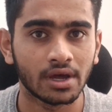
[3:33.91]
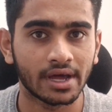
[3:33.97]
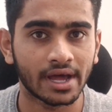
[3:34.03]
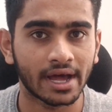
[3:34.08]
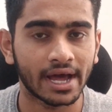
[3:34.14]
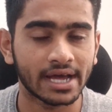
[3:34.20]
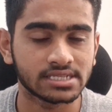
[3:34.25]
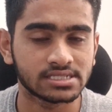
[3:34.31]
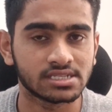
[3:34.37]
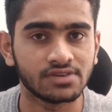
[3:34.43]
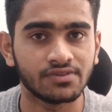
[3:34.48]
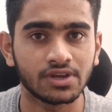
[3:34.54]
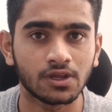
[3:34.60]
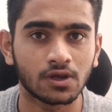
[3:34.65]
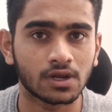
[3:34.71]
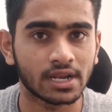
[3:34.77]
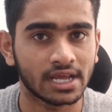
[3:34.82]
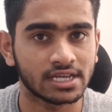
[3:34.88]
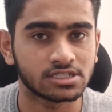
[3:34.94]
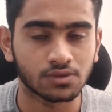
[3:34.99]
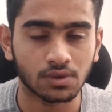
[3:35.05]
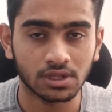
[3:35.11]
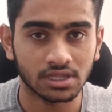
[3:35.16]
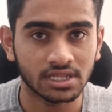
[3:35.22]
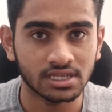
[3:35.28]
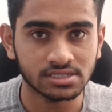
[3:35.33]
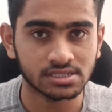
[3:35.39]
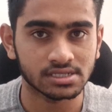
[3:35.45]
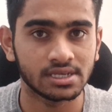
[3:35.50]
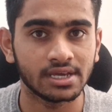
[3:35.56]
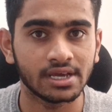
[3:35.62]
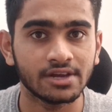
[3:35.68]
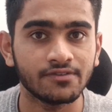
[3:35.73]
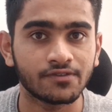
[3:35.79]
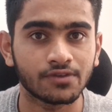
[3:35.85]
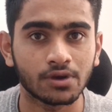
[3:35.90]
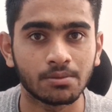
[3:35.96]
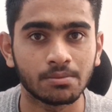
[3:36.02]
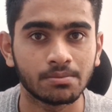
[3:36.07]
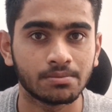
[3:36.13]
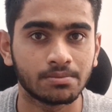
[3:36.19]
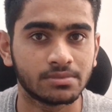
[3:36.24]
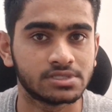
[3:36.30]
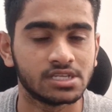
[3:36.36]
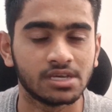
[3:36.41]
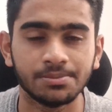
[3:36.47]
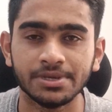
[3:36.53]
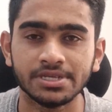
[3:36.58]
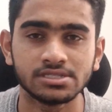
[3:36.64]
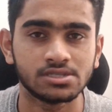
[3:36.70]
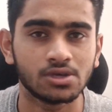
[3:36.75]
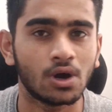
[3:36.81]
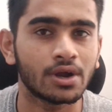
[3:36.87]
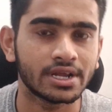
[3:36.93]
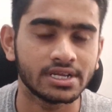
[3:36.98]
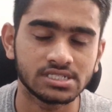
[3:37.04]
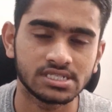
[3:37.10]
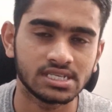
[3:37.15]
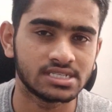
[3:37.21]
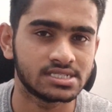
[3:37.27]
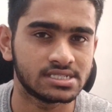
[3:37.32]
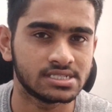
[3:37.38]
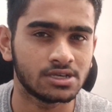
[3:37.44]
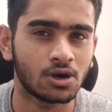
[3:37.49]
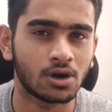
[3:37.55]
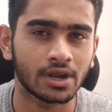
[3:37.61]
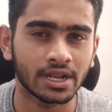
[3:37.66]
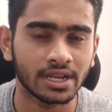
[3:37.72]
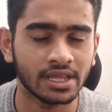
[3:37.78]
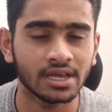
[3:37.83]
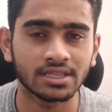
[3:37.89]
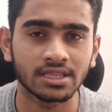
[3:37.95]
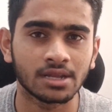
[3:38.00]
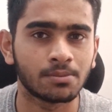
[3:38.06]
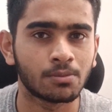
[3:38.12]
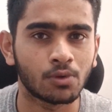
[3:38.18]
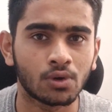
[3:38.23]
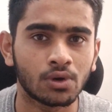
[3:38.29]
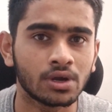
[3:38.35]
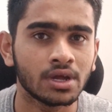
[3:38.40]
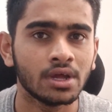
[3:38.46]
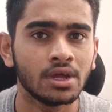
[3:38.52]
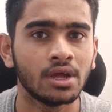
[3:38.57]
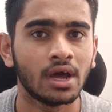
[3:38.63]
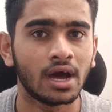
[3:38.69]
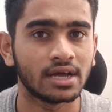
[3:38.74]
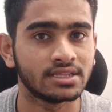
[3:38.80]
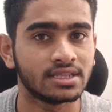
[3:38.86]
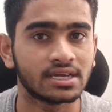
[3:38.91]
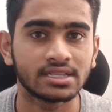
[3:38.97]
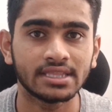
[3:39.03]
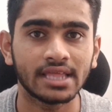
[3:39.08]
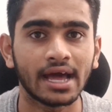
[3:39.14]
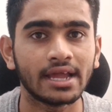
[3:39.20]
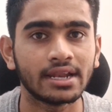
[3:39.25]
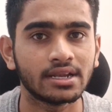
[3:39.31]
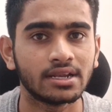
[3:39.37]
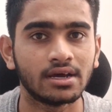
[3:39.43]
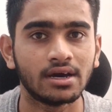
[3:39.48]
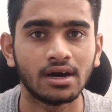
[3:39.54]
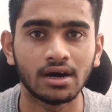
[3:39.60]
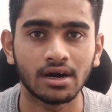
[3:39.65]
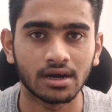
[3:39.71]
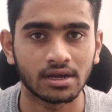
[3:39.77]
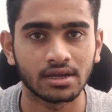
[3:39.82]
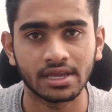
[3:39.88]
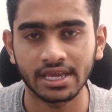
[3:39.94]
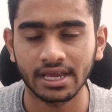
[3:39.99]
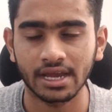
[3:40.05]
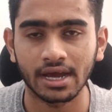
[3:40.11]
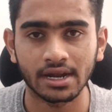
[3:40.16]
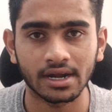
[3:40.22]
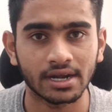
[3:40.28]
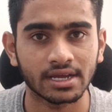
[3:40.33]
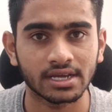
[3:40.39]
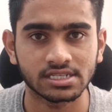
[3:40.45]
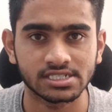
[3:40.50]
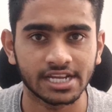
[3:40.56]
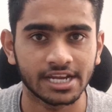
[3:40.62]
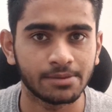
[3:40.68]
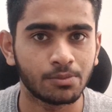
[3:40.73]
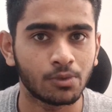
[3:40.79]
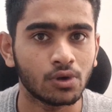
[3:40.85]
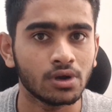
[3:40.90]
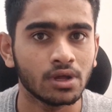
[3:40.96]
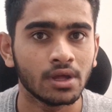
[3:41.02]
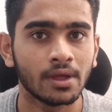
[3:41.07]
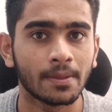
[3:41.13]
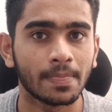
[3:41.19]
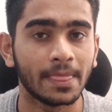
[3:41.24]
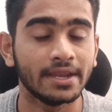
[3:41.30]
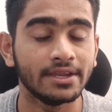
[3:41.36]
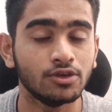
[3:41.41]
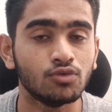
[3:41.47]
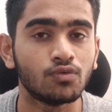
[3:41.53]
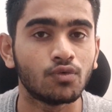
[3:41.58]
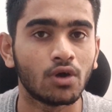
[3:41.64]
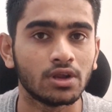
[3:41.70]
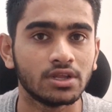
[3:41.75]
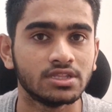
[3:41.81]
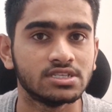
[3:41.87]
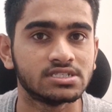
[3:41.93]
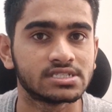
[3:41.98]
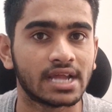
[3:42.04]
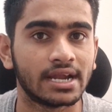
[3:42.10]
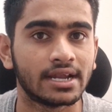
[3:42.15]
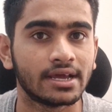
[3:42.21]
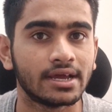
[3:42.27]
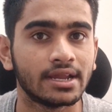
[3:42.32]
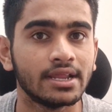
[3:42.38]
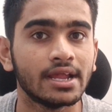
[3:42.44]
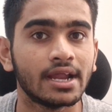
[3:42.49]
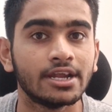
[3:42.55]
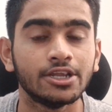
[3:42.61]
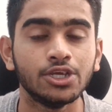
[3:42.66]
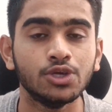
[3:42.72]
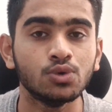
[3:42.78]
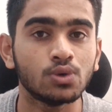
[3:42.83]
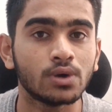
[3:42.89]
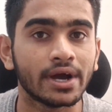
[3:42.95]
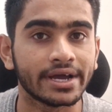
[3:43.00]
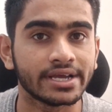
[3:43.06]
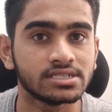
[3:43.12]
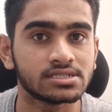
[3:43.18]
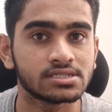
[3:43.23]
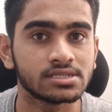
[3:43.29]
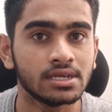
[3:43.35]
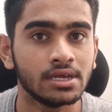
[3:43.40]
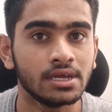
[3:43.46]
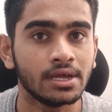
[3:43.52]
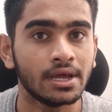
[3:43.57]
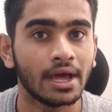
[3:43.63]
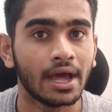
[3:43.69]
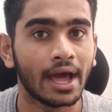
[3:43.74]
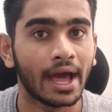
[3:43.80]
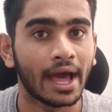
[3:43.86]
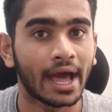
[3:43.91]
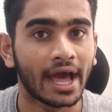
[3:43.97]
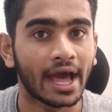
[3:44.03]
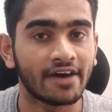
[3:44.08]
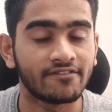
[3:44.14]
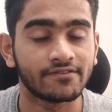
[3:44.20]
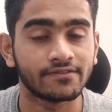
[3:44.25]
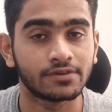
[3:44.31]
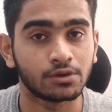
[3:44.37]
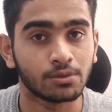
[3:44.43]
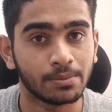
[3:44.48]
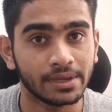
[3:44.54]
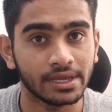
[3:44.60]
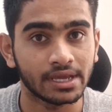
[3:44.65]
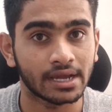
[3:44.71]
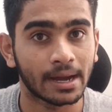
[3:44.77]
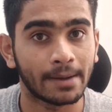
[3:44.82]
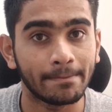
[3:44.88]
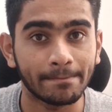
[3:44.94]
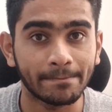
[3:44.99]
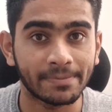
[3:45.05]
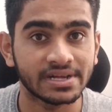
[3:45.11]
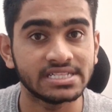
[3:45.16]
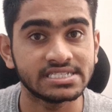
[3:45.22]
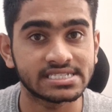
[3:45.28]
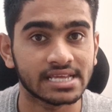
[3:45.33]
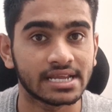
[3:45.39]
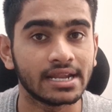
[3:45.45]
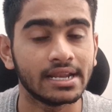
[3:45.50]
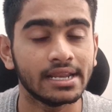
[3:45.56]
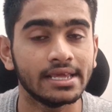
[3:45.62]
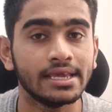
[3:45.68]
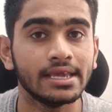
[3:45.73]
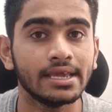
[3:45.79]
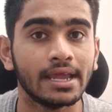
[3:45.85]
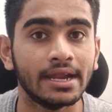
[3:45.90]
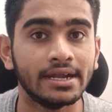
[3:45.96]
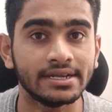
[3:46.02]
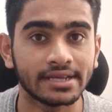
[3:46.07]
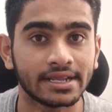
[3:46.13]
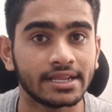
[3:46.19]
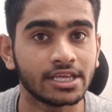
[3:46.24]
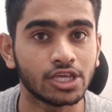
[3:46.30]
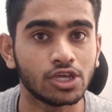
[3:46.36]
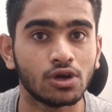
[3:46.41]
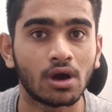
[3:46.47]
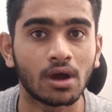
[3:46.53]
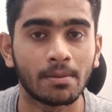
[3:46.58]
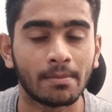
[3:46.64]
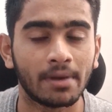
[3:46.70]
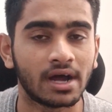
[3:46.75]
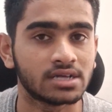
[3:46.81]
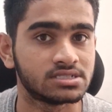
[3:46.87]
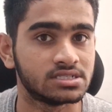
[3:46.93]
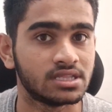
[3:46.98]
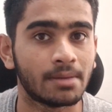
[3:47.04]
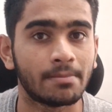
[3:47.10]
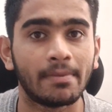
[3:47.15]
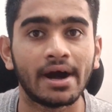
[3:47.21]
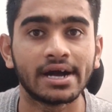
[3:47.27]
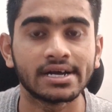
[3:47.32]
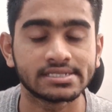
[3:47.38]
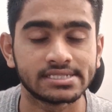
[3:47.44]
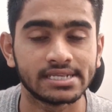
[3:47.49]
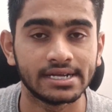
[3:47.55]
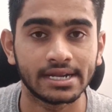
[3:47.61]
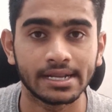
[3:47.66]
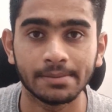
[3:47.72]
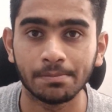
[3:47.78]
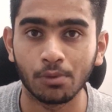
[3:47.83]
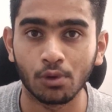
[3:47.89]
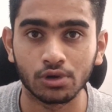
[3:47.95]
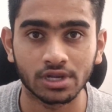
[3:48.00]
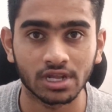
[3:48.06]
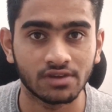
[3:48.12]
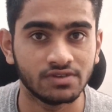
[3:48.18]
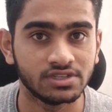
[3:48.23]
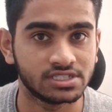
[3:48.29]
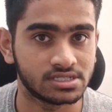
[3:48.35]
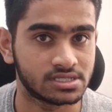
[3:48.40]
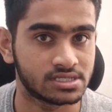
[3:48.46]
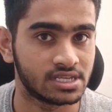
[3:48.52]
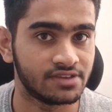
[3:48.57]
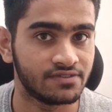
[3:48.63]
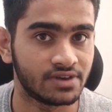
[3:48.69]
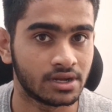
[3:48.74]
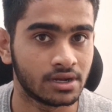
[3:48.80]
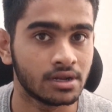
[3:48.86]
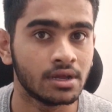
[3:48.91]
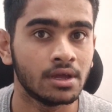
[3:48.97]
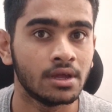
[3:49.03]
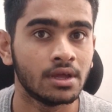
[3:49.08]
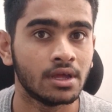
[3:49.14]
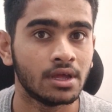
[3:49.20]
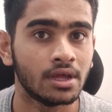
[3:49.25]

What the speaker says: has given your class 12 this year from CBSE or ICSE or any other board other than Karnataka State Board, then you fall in this category and you guys have to be compulsorily entering your marks in the marks entry portal which is given